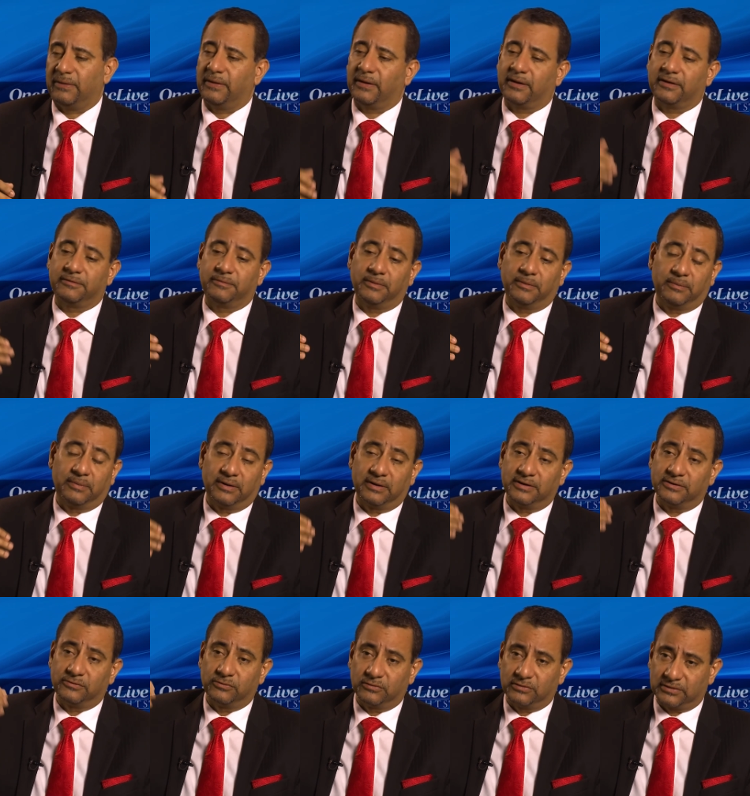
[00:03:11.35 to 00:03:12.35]
that has been
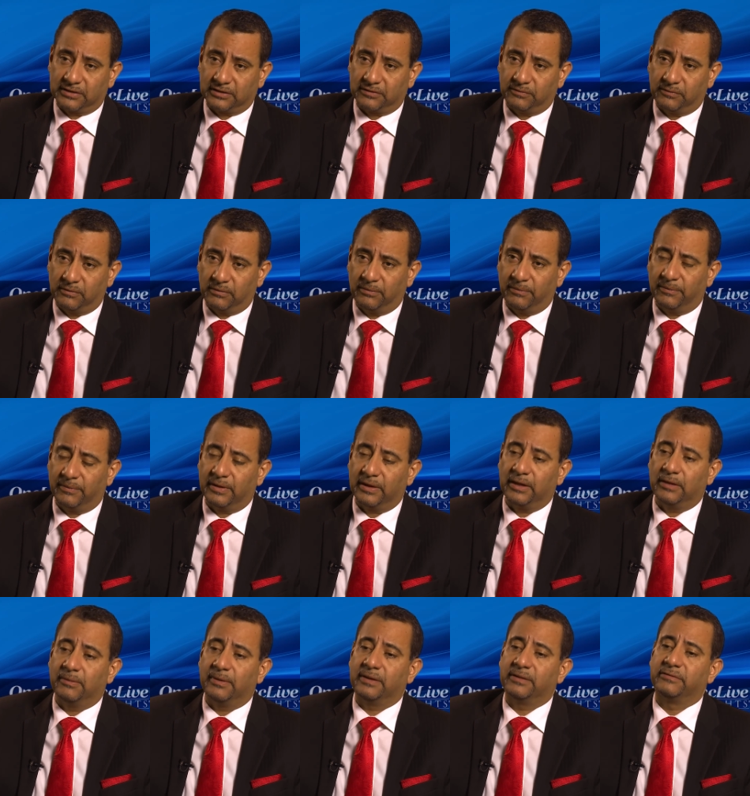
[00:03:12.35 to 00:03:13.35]
very successful,
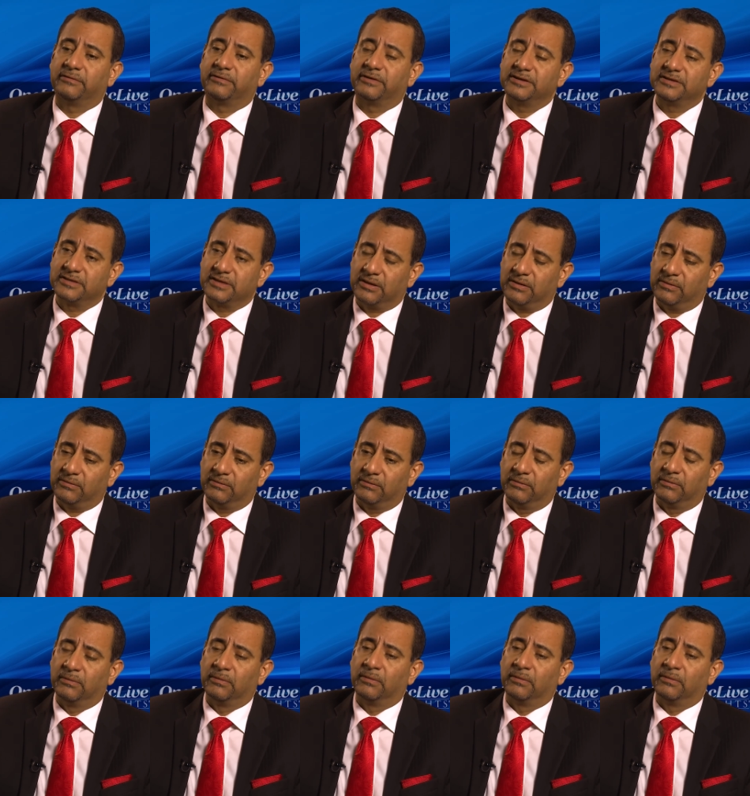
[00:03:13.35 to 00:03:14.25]
even rescue